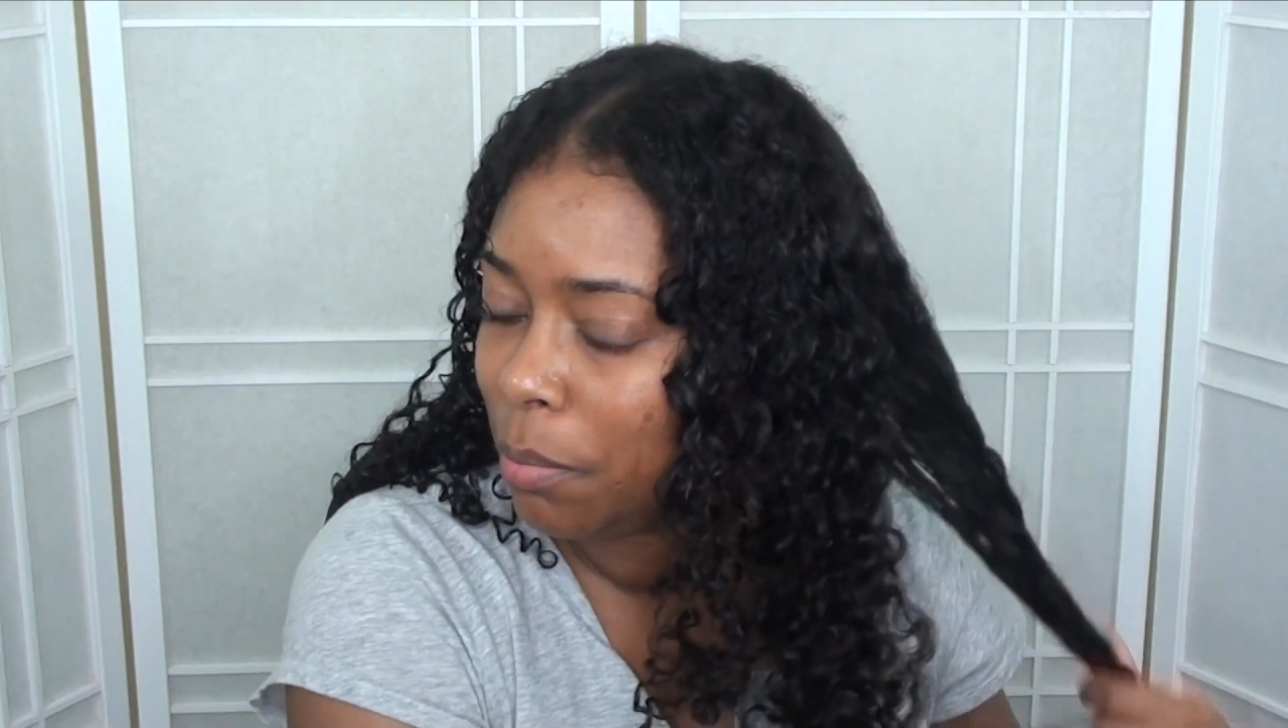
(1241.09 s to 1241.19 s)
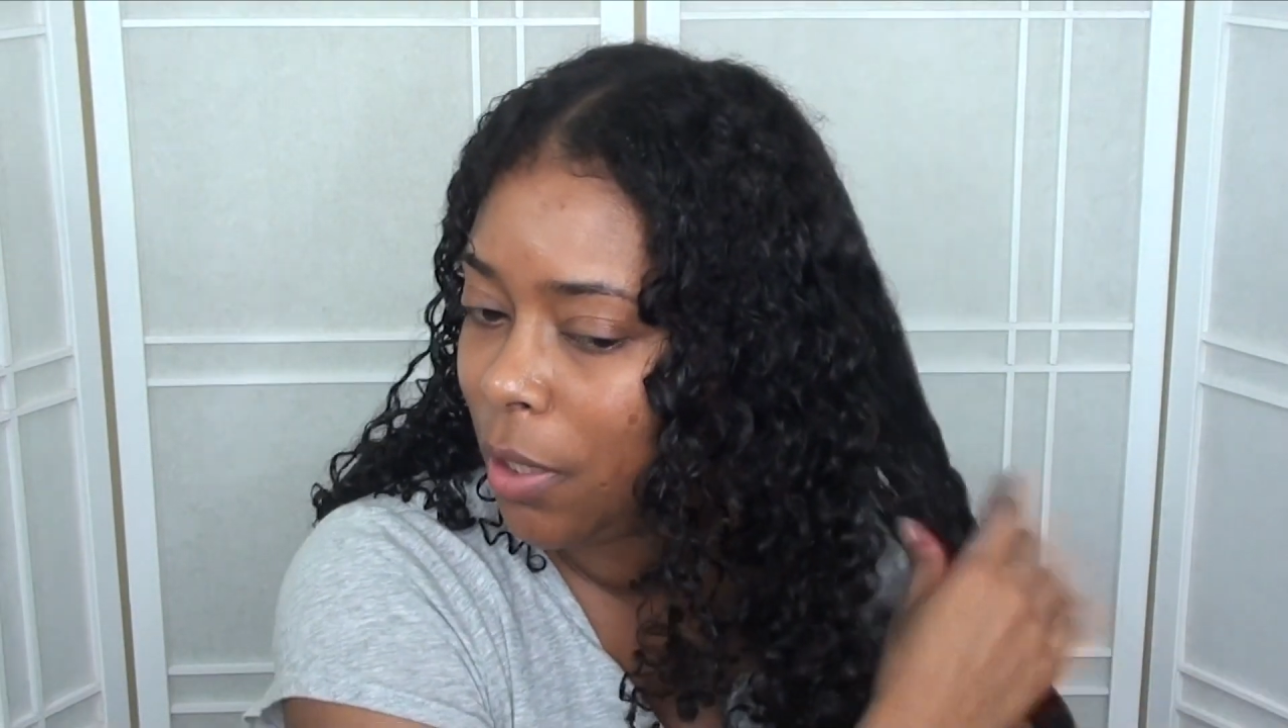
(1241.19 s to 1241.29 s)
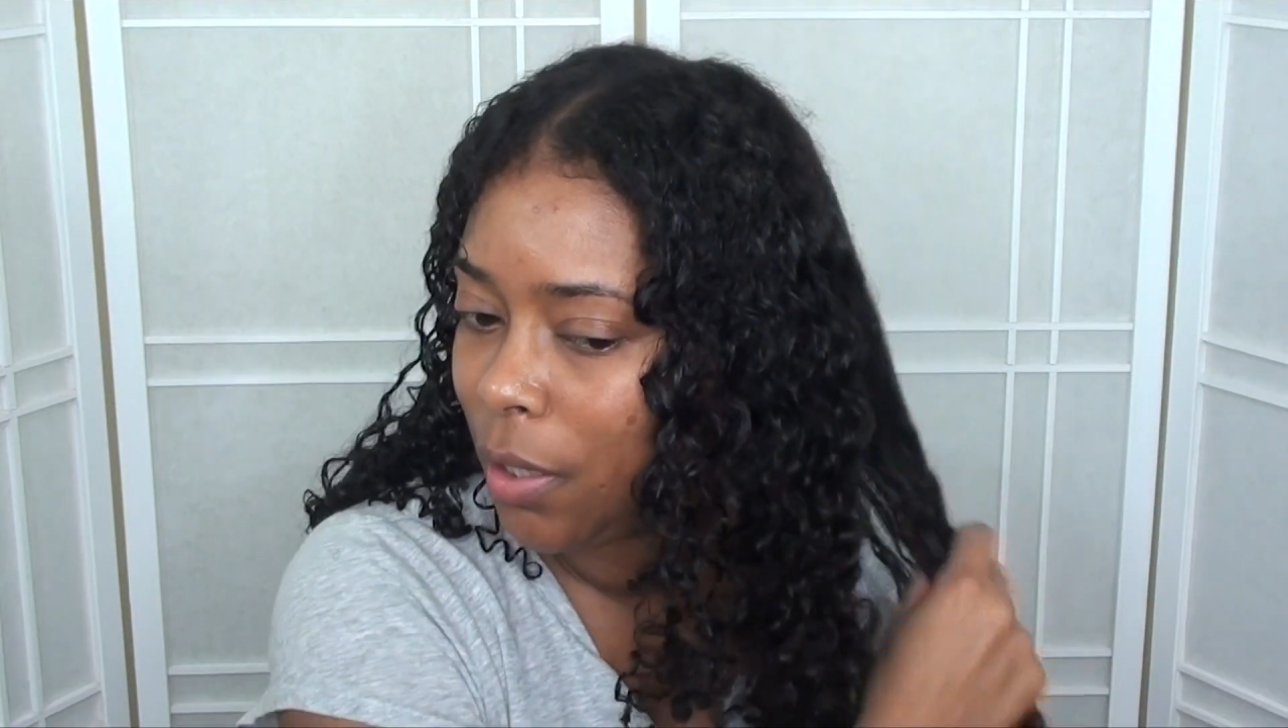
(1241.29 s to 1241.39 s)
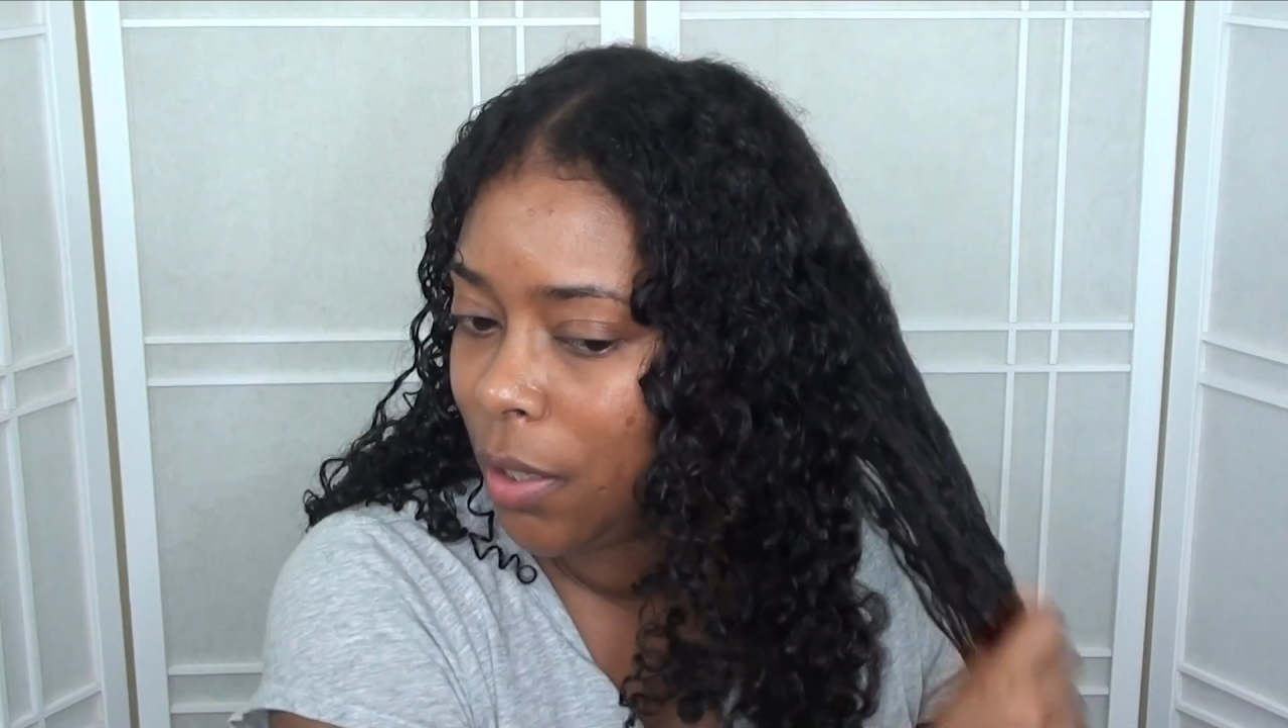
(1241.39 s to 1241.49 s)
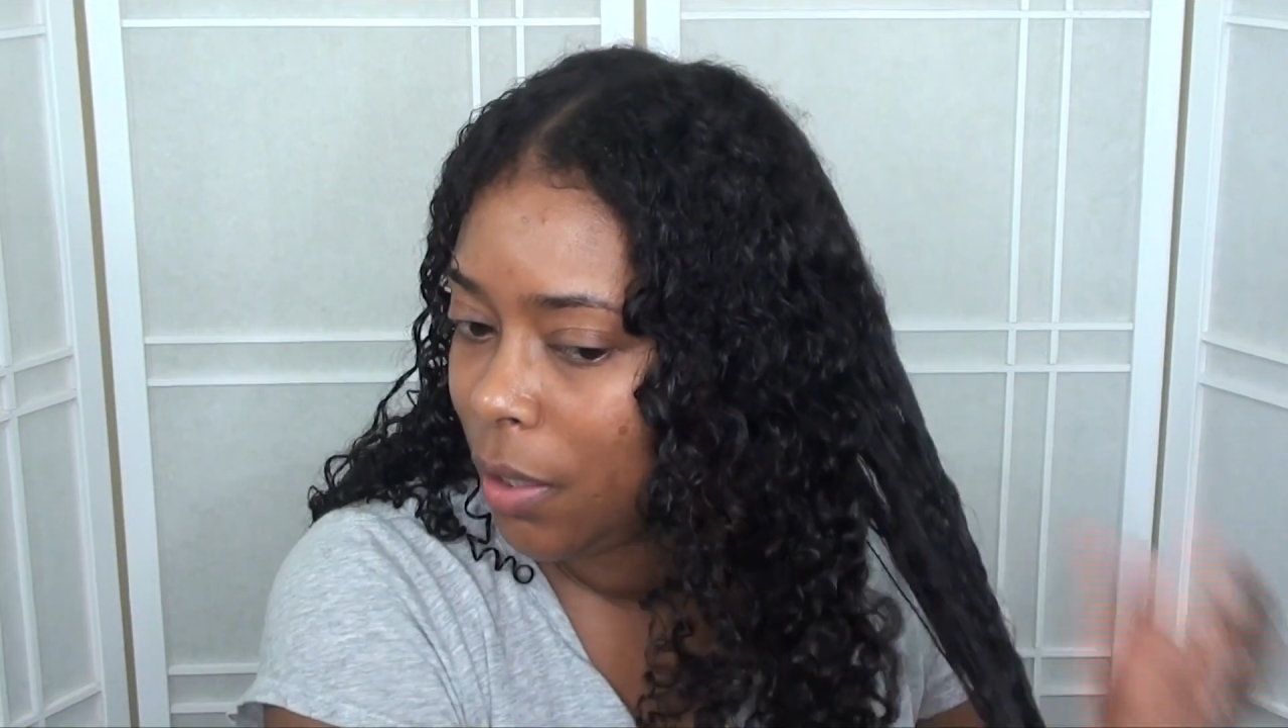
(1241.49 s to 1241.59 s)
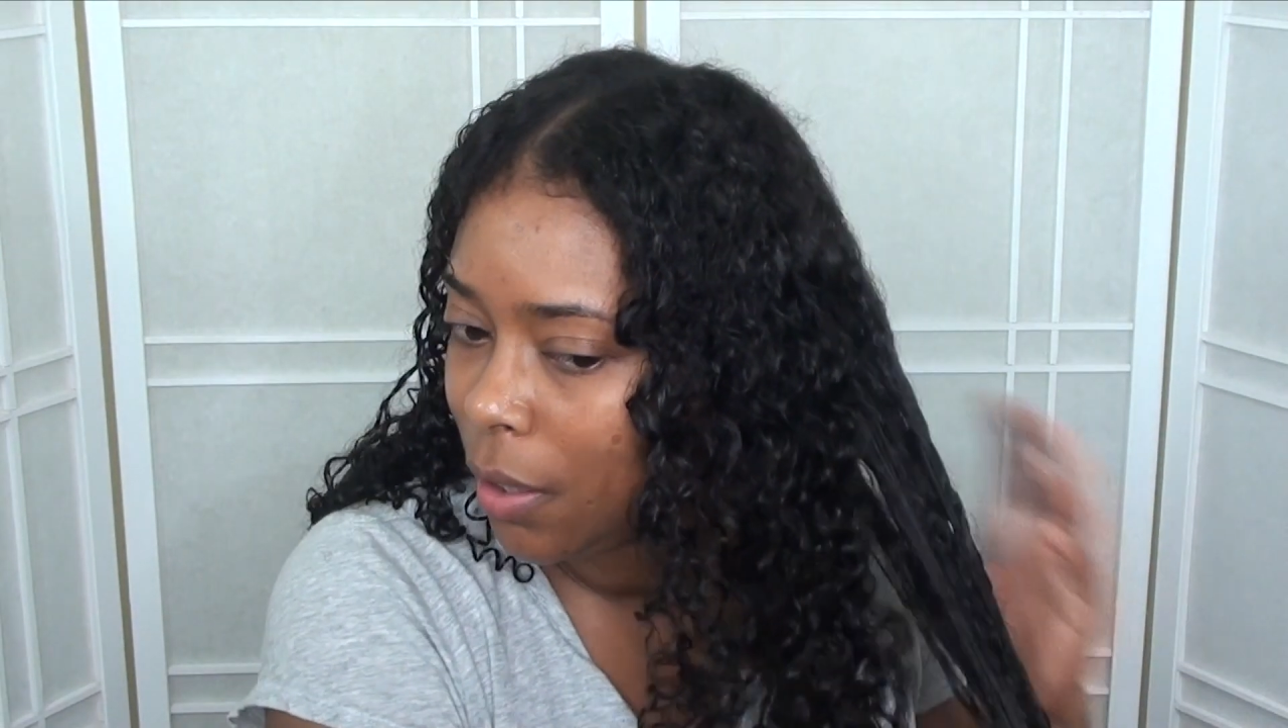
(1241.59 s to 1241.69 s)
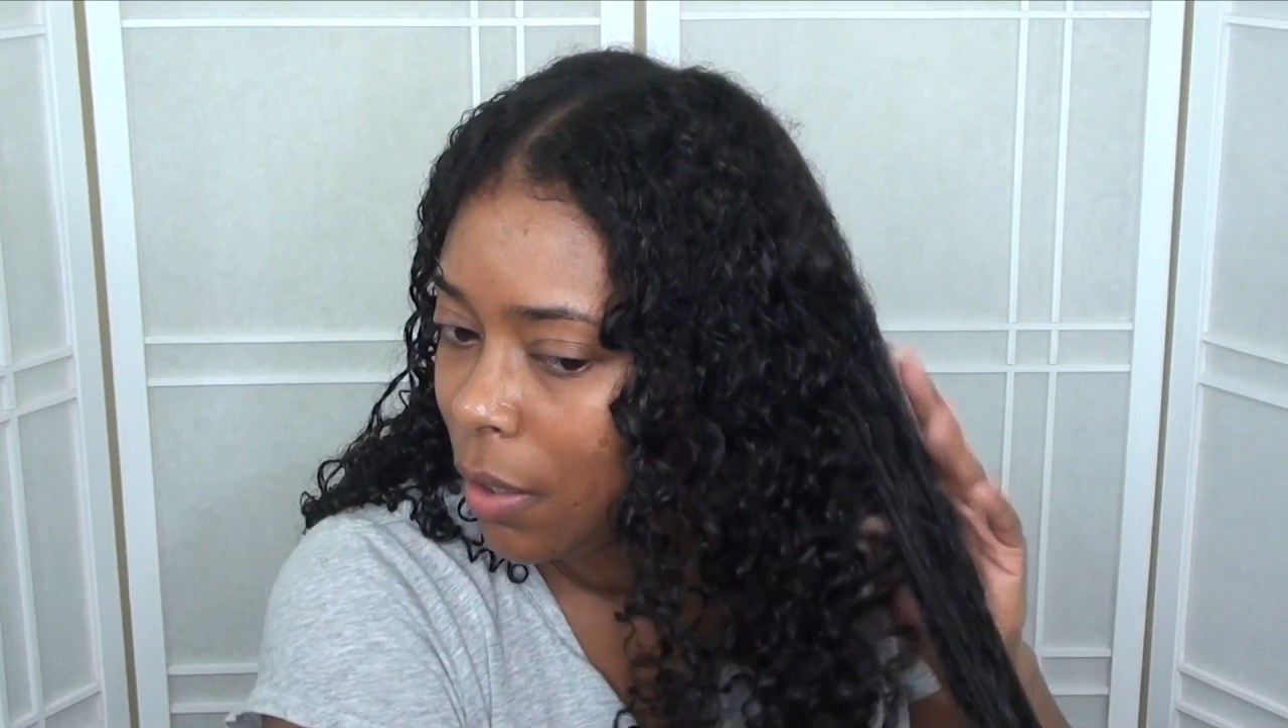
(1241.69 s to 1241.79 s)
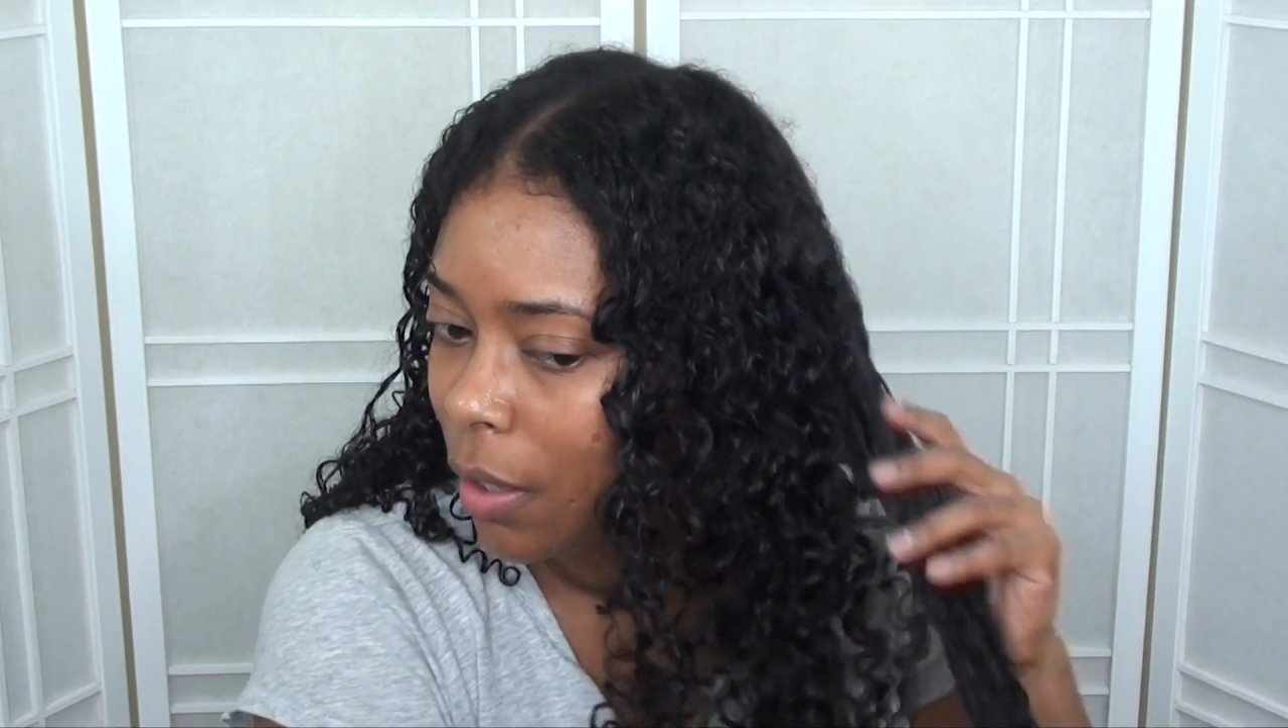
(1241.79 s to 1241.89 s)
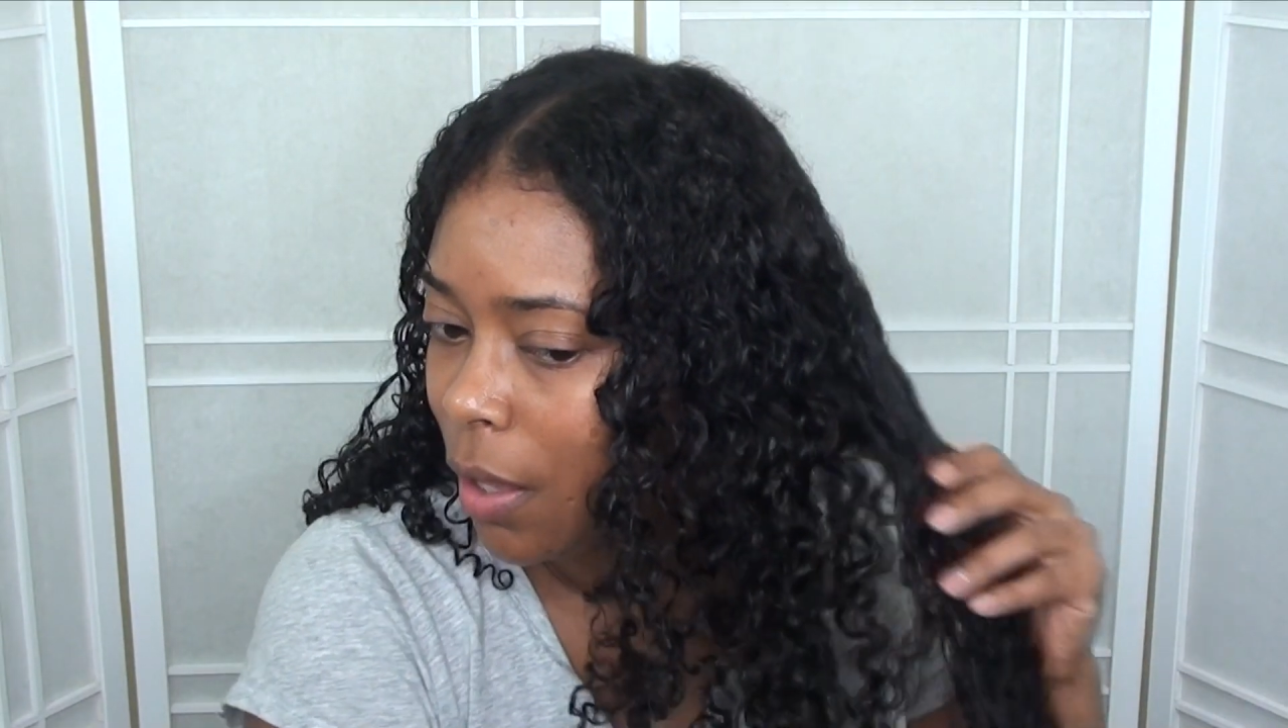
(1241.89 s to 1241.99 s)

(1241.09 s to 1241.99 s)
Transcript: me